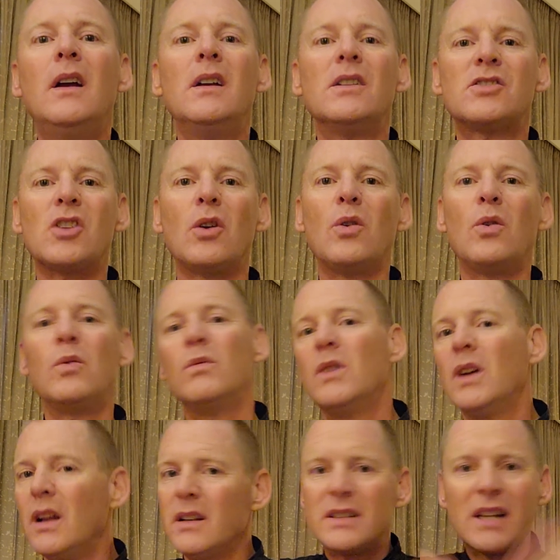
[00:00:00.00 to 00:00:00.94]
So
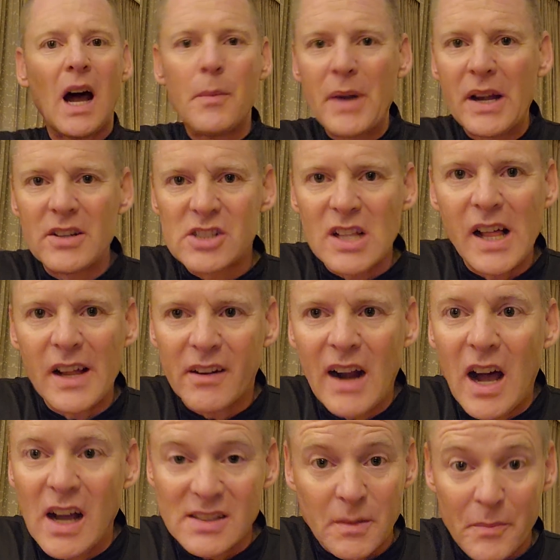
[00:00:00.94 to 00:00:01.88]
Dominator's glider,
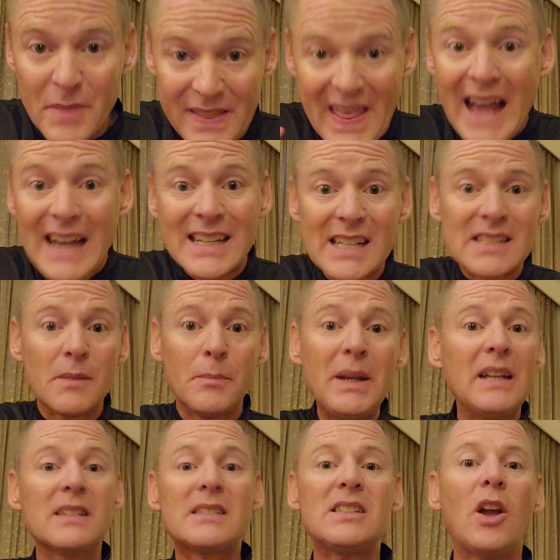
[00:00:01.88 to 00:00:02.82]
awesome. But that doesn't
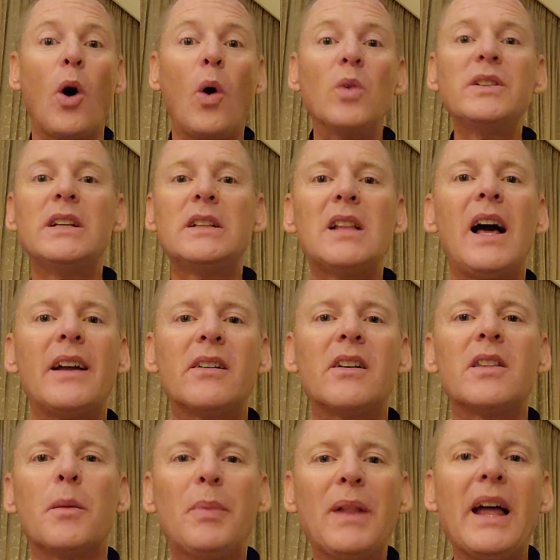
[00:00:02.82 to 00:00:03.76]
mean it's the only glider
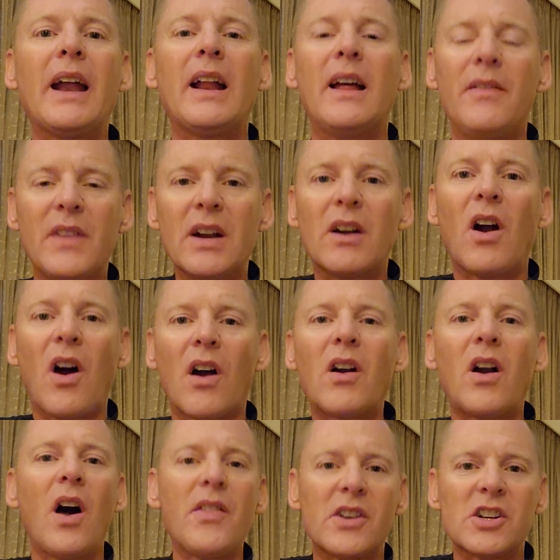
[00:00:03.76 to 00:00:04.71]
on the planet. There
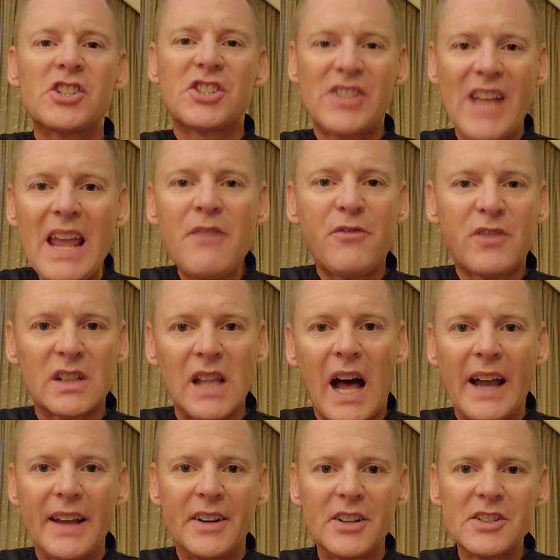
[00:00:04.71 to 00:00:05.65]
are other safe
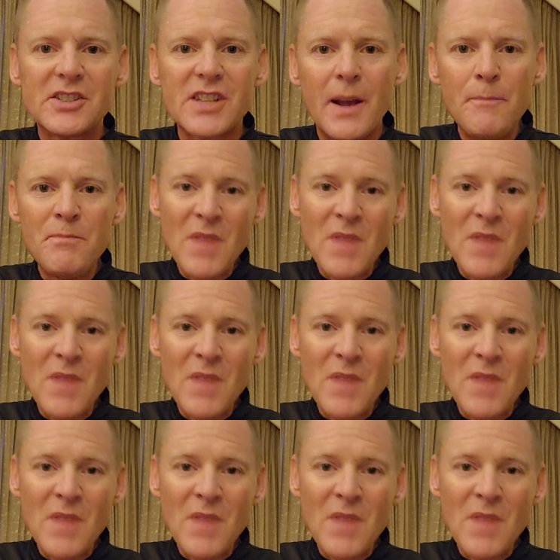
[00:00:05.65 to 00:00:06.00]
gliders.